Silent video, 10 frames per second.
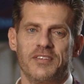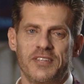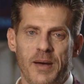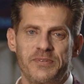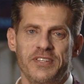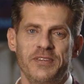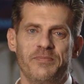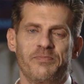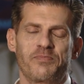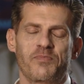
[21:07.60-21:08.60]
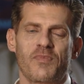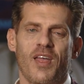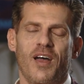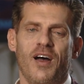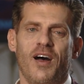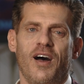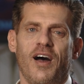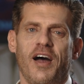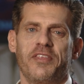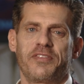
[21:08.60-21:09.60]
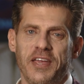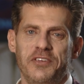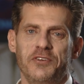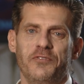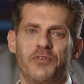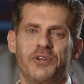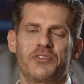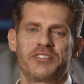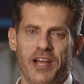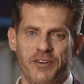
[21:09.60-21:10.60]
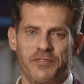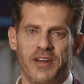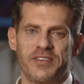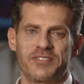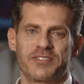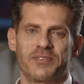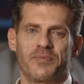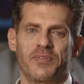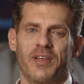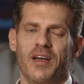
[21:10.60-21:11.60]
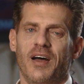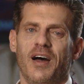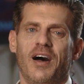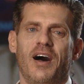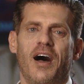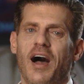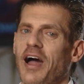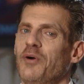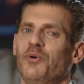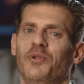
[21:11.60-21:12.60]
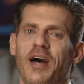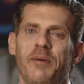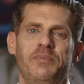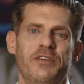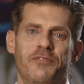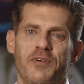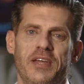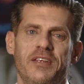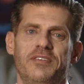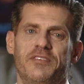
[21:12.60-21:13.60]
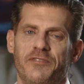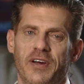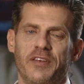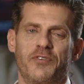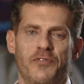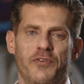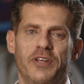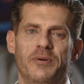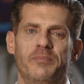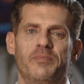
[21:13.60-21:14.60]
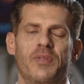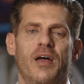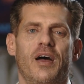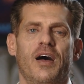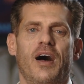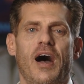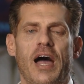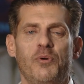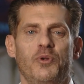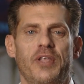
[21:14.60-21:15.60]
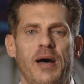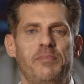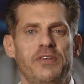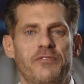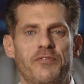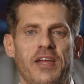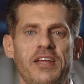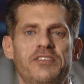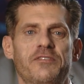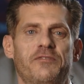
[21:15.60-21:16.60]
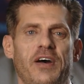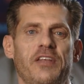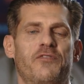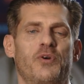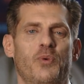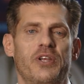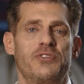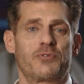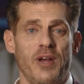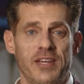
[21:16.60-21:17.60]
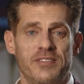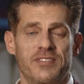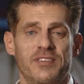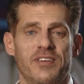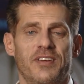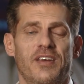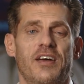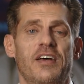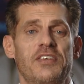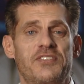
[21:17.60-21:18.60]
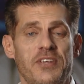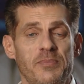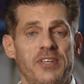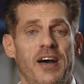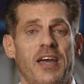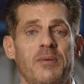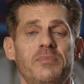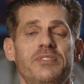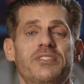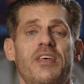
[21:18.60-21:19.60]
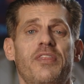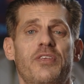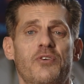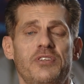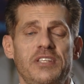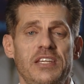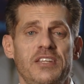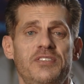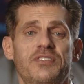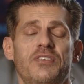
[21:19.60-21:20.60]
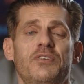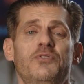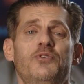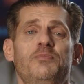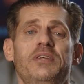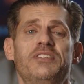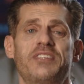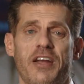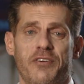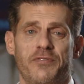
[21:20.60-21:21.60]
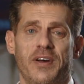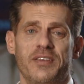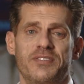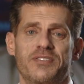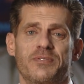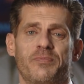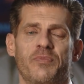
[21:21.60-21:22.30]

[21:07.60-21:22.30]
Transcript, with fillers: Topsy, I thank you for your sacrifice. I will not be afraid to fight for freedom. I will not be afraid to fight for what is right. Sometimes there needs to be sacrifice.